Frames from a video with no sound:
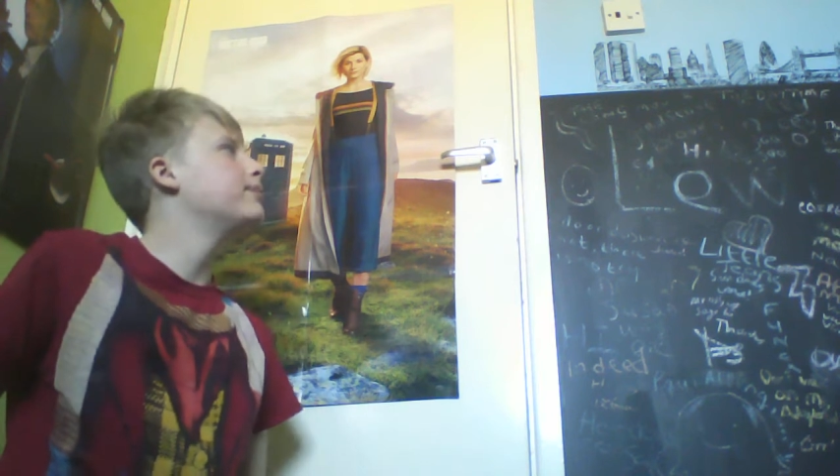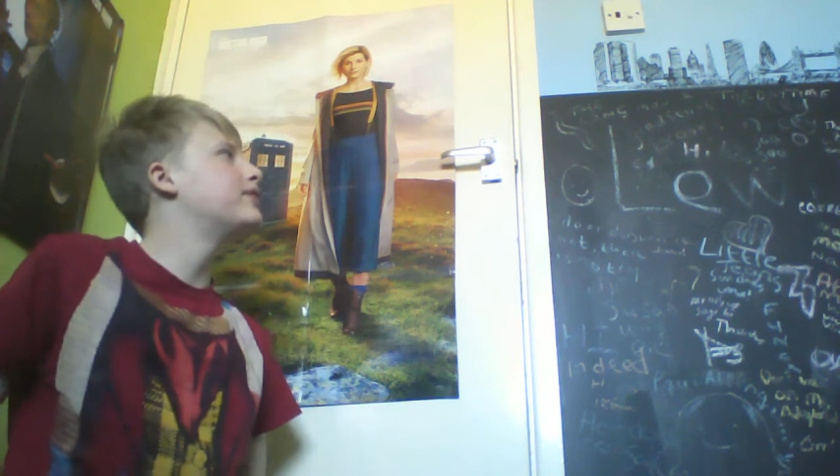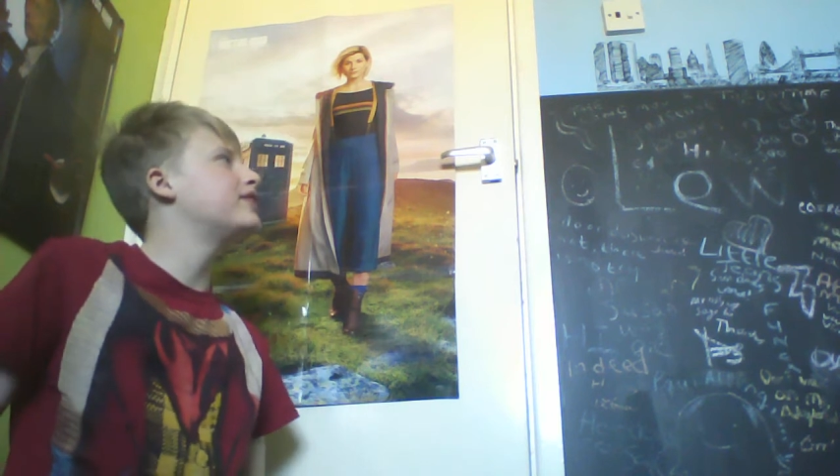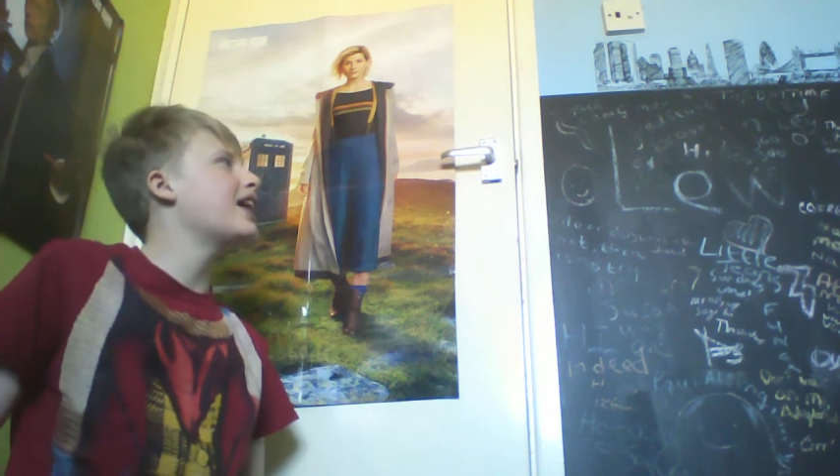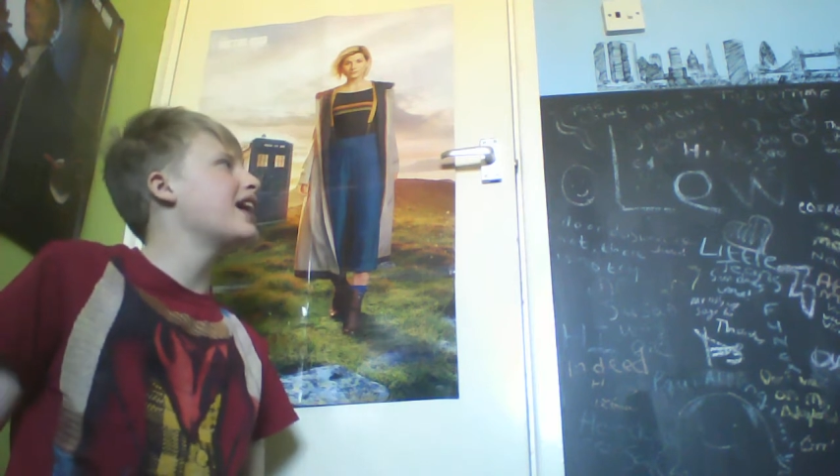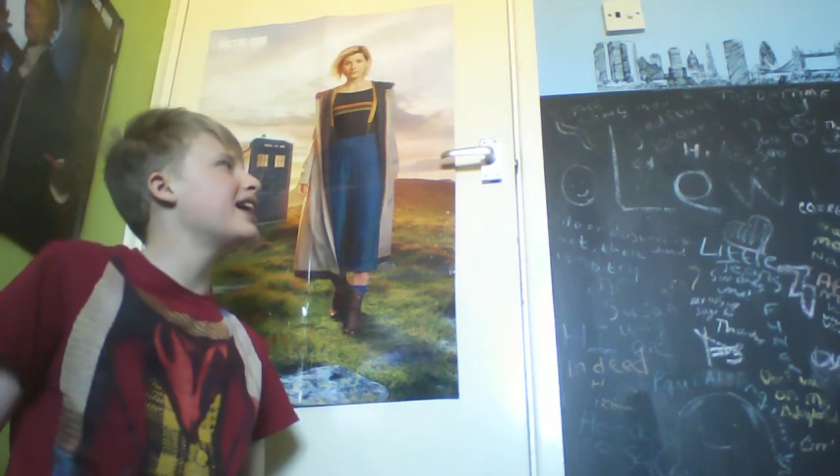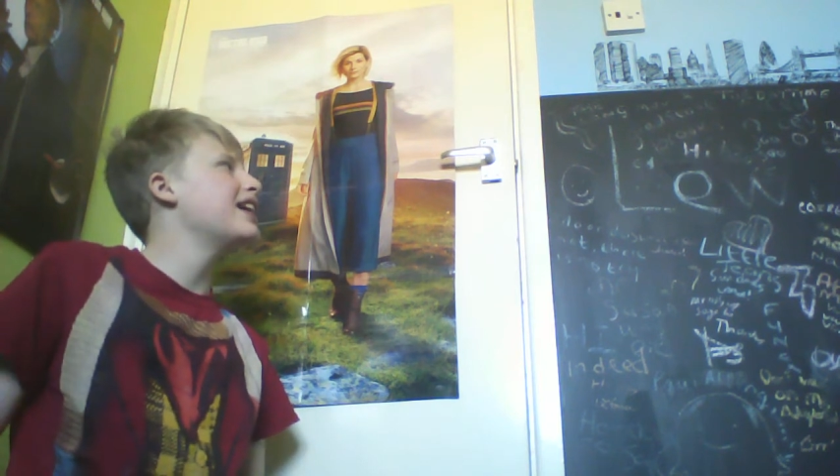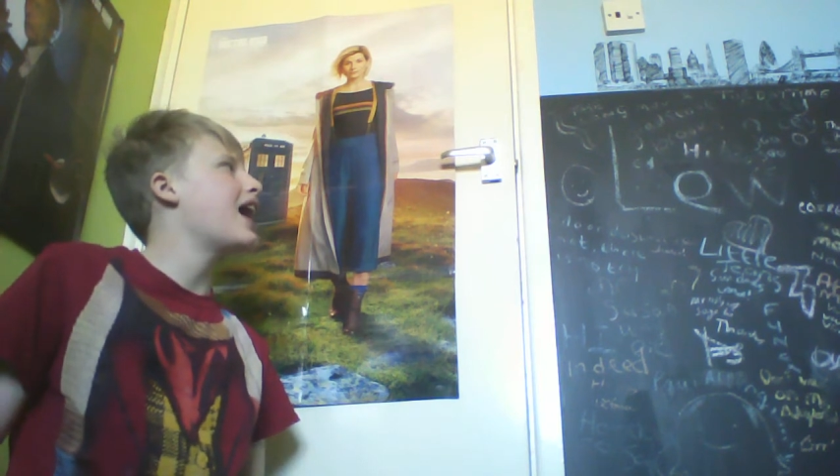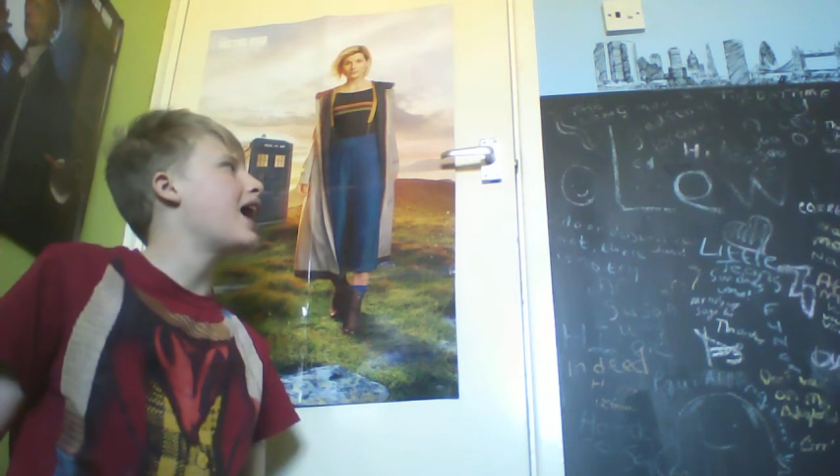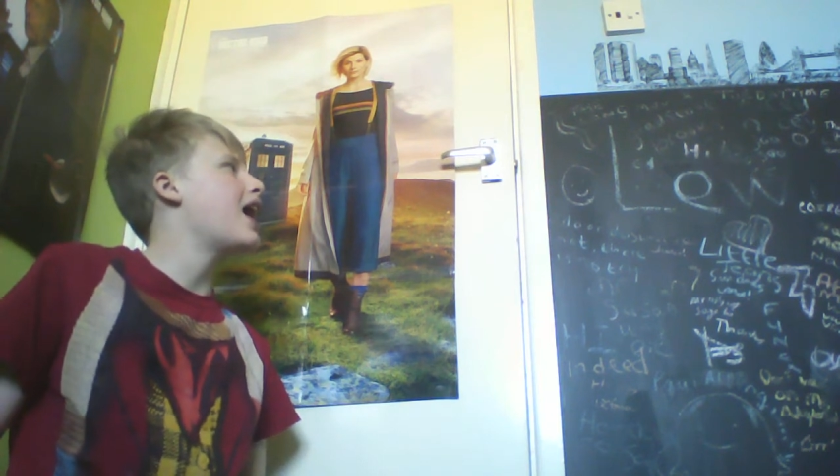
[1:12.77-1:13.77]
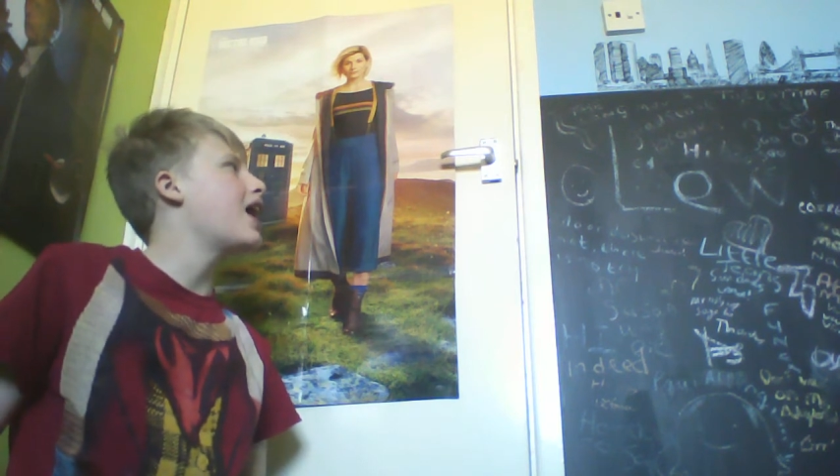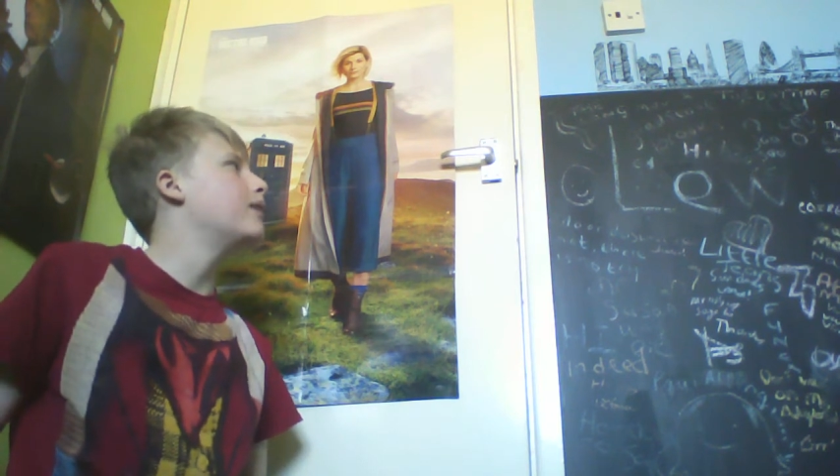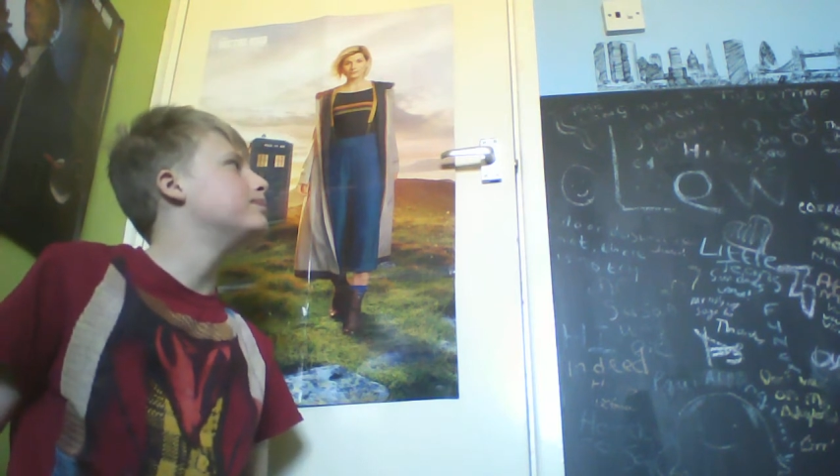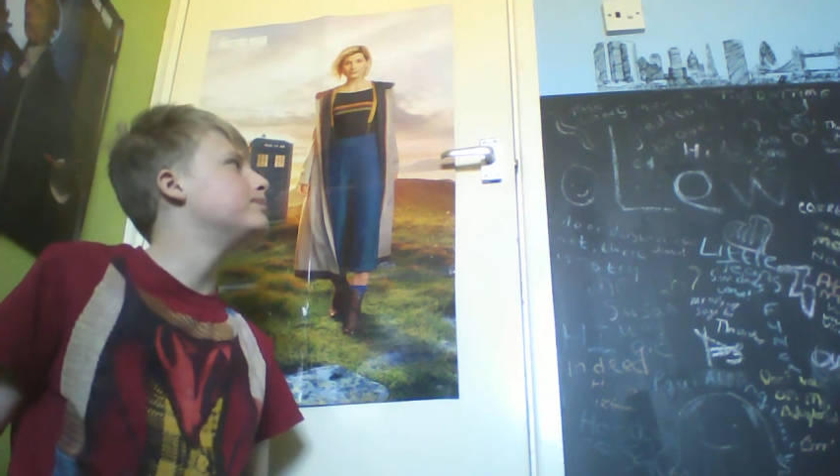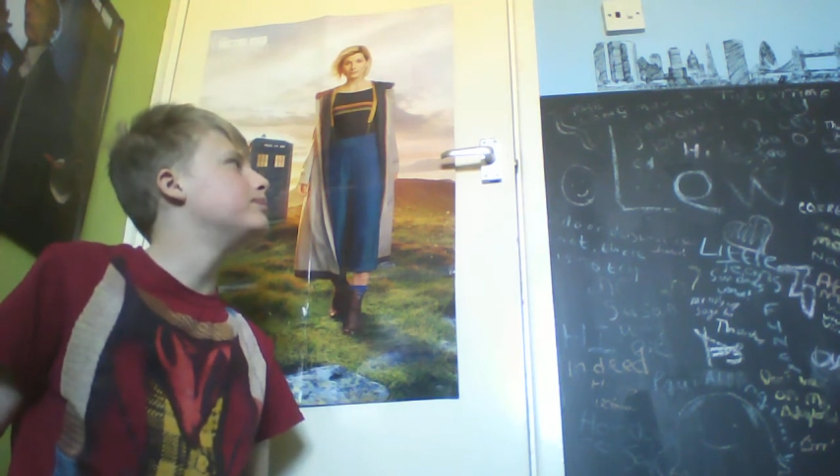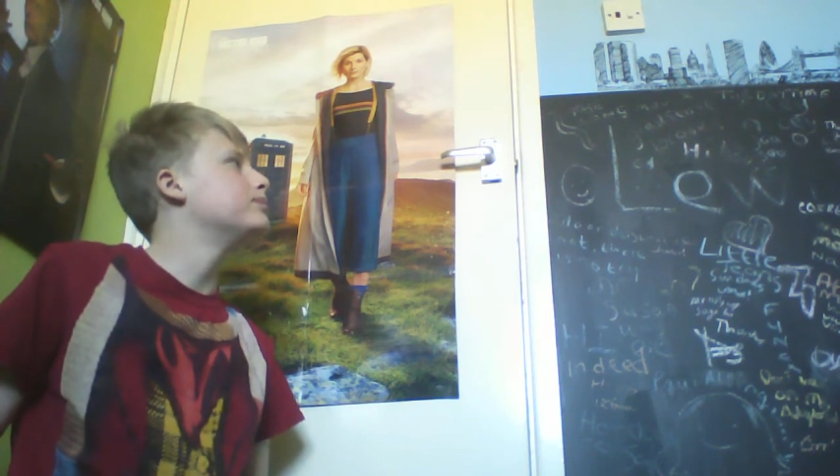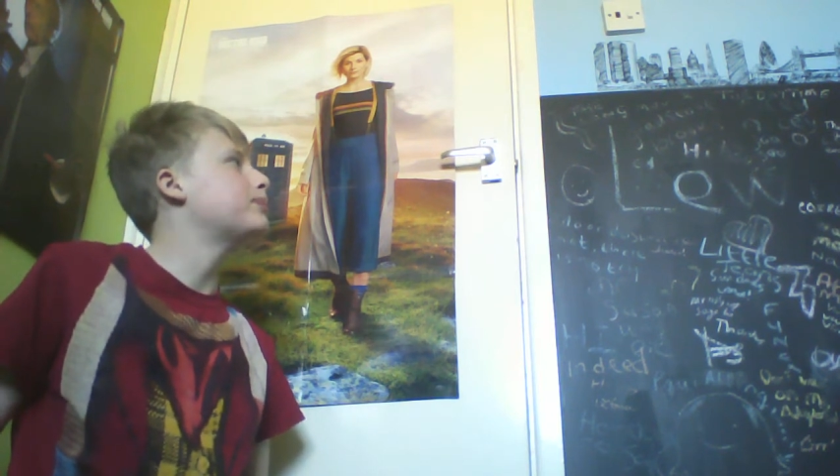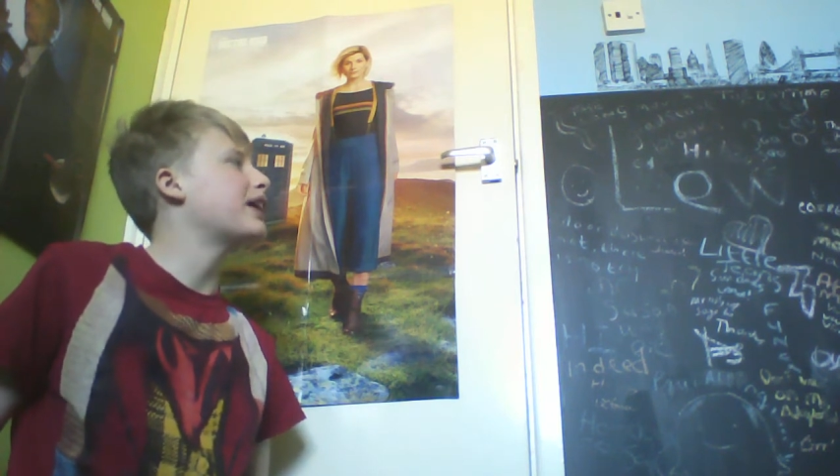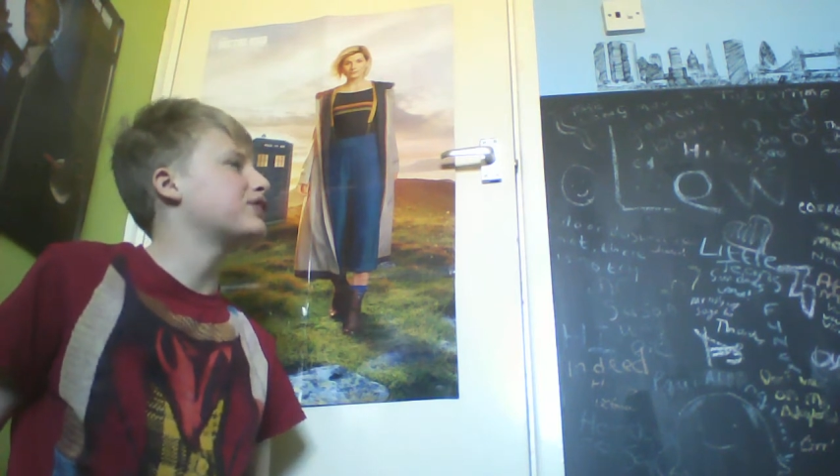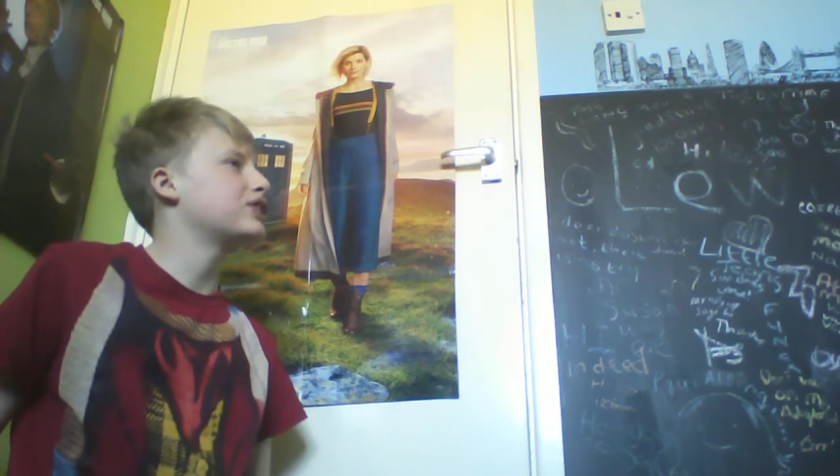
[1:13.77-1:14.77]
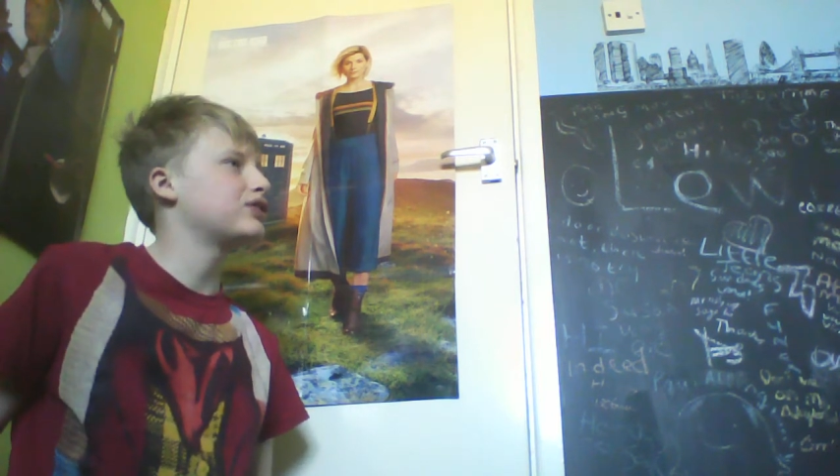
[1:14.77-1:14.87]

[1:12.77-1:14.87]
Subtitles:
Today, Patrick